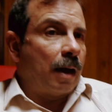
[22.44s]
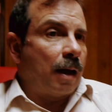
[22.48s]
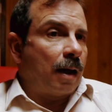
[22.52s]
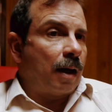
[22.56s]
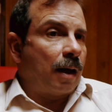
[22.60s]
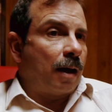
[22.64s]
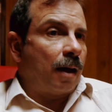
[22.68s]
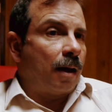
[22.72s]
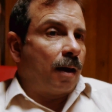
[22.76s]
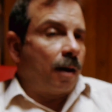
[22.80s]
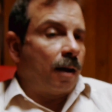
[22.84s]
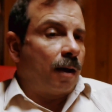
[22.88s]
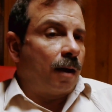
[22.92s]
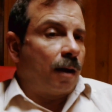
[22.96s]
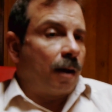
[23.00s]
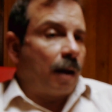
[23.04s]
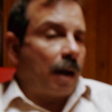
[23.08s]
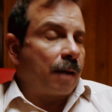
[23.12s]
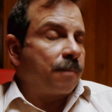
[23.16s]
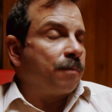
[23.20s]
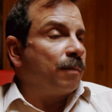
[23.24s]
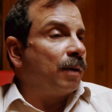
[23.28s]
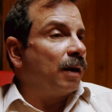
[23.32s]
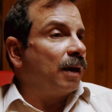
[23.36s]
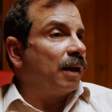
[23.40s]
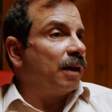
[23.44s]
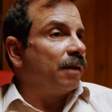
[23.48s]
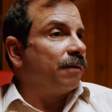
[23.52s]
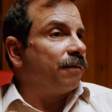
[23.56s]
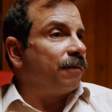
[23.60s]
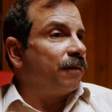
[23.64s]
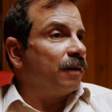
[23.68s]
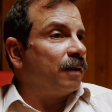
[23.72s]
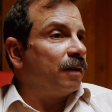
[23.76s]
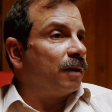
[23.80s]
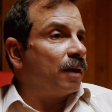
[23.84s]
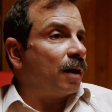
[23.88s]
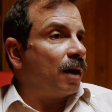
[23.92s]
Uh, I believe
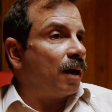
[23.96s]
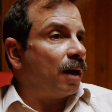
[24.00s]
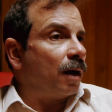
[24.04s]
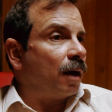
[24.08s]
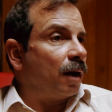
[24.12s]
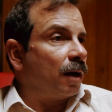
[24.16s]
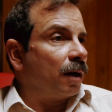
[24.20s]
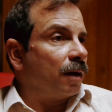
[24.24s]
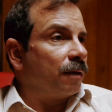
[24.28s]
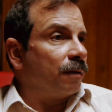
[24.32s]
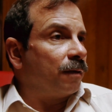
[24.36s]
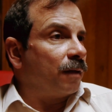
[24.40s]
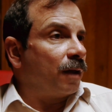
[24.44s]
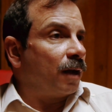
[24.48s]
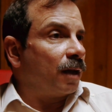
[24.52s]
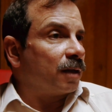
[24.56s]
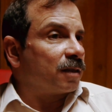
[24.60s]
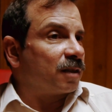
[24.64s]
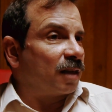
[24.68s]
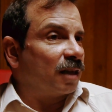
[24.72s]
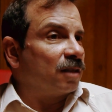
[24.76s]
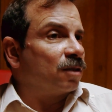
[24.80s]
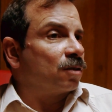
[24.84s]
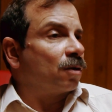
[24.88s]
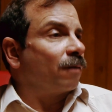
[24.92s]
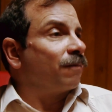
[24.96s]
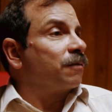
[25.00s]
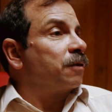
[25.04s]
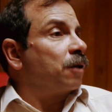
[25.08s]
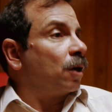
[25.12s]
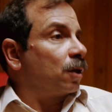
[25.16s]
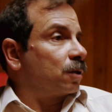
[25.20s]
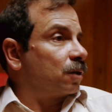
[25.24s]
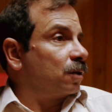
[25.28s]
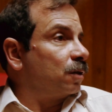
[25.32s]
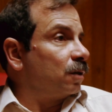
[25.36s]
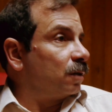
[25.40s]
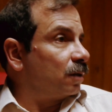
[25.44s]
in the, in the sense of
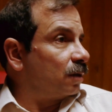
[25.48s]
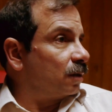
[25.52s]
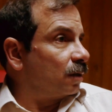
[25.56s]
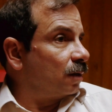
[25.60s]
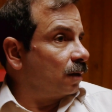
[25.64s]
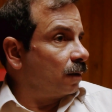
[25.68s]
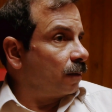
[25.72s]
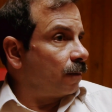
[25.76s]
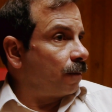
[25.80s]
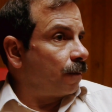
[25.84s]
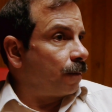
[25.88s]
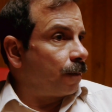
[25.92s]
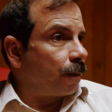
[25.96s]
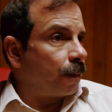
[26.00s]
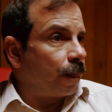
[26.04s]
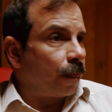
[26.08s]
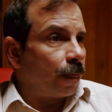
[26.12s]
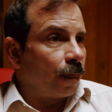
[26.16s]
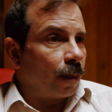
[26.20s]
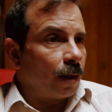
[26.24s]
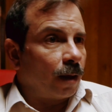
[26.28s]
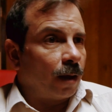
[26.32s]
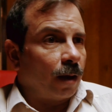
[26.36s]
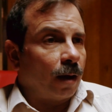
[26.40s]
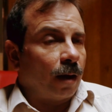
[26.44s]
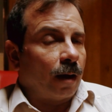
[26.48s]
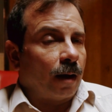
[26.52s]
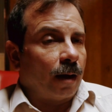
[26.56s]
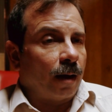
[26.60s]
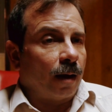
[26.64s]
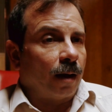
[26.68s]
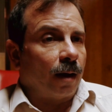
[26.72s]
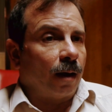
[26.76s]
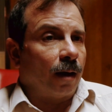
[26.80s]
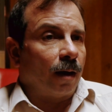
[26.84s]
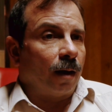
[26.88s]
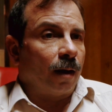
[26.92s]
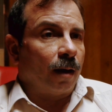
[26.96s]
justice.
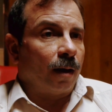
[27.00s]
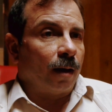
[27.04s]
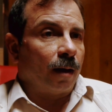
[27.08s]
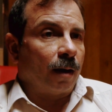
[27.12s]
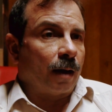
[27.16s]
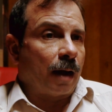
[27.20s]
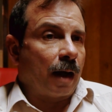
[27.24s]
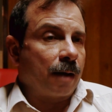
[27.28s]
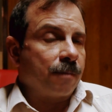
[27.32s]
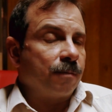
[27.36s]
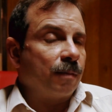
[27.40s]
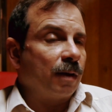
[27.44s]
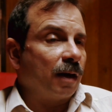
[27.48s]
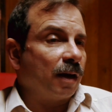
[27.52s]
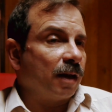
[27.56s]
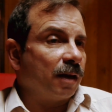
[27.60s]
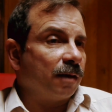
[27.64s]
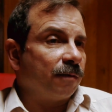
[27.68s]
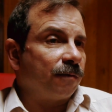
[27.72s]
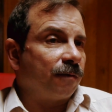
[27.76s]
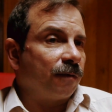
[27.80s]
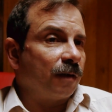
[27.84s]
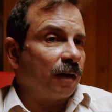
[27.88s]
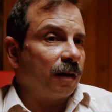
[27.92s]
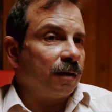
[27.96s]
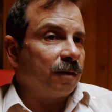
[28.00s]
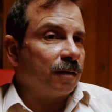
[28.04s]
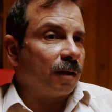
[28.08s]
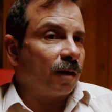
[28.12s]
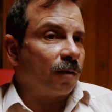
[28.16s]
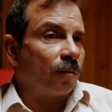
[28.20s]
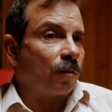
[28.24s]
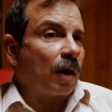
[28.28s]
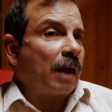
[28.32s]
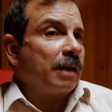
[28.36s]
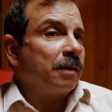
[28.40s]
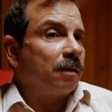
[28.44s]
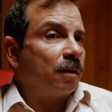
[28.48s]
Uh, I believe in the
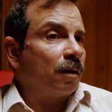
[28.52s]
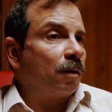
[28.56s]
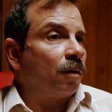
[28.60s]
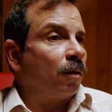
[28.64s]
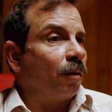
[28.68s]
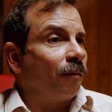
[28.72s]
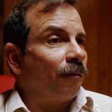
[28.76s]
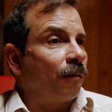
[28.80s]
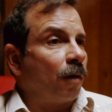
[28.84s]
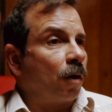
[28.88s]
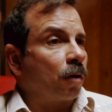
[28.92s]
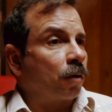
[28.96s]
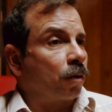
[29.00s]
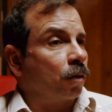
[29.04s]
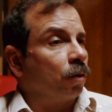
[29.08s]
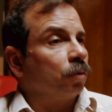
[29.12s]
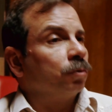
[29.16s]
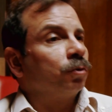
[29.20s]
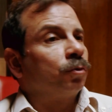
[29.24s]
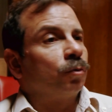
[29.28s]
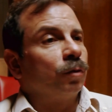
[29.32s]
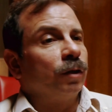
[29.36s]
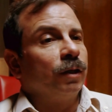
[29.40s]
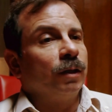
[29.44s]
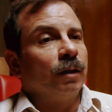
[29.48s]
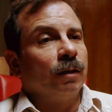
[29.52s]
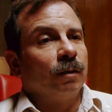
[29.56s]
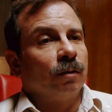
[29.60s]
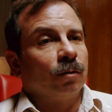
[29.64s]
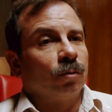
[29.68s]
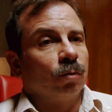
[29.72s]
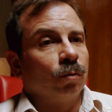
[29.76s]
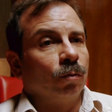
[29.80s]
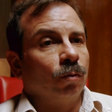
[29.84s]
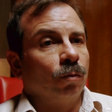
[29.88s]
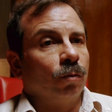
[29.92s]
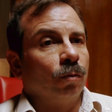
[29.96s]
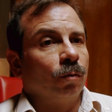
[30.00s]
right of our country
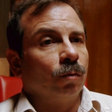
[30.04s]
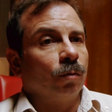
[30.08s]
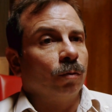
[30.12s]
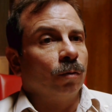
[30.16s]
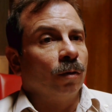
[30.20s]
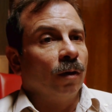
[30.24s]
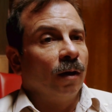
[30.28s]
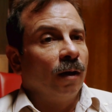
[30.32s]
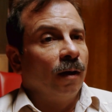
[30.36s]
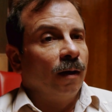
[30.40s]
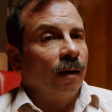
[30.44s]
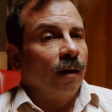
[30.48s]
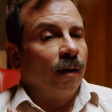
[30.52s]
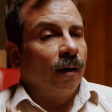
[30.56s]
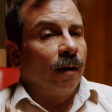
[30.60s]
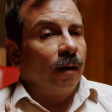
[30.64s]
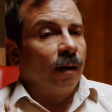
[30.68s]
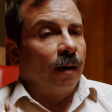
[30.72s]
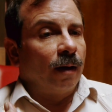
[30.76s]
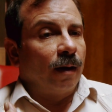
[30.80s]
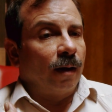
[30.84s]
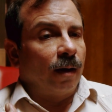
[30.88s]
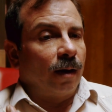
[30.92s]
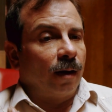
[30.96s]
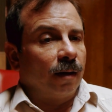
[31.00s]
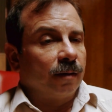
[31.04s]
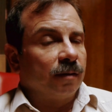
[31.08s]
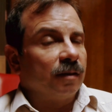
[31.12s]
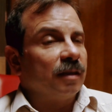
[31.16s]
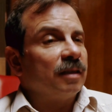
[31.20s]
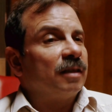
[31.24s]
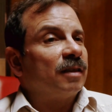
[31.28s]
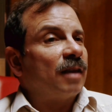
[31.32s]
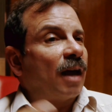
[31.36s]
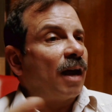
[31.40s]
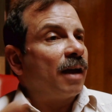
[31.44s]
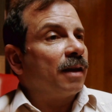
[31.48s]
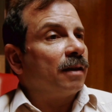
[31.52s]
to uh,
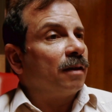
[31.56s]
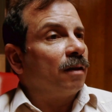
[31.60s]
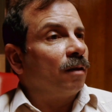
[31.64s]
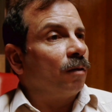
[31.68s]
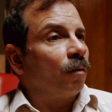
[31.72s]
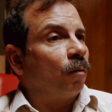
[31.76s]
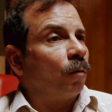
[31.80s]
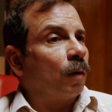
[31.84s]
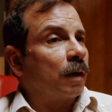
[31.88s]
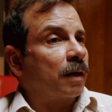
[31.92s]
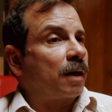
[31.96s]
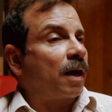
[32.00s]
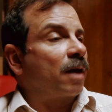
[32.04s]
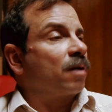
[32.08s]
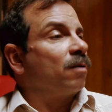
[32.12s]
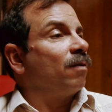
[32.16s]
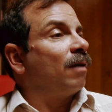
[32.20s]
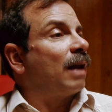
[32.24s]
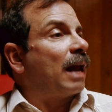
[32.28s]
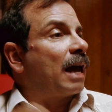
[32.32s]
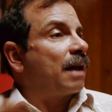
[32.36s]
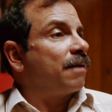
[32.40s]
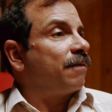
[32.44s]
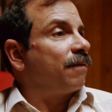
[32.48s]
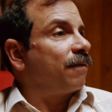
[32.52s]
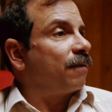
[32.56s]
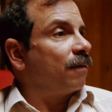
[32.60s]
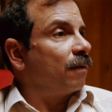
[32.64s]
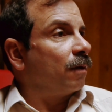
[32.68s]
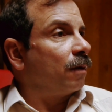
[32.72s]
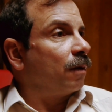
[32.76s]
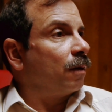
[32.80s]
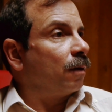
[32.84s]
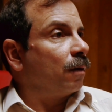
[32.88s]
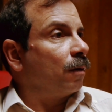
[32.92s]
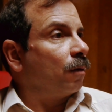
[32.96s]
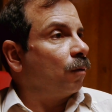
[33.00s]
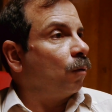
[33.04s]
decide what kind of life
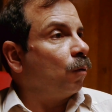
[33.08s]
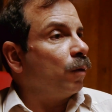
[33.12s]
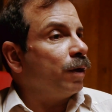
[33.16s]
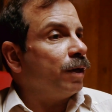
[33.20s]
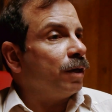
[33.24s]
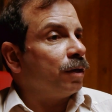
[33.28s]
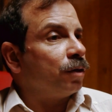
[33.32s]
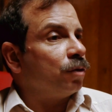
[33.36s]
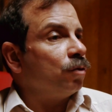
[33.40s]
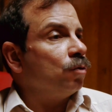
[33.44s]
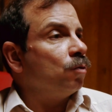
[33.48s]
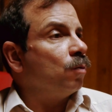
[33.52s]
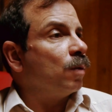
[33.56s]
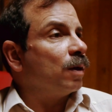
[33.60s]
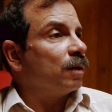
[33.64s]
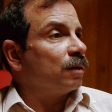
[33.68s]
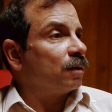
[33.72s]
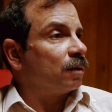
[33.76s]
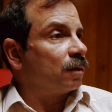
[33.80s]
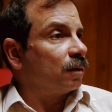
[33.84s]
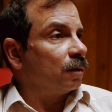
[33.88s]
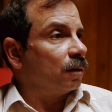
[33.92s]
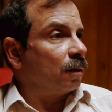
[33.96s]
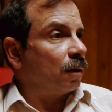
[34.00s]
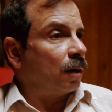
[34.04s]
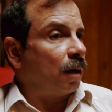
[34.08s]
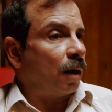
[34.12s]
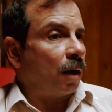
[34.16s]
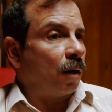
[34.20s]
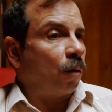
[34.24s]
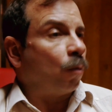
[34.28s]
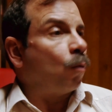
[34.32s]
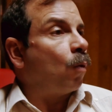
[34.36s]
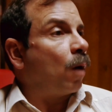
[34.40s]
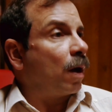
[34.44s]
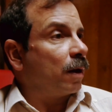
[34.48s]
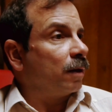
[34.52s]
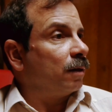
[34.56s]
we Cubans uh,
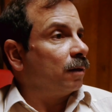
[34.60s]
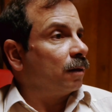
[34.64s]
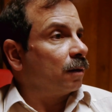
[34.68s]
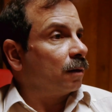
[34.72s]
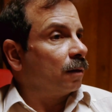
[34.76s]
want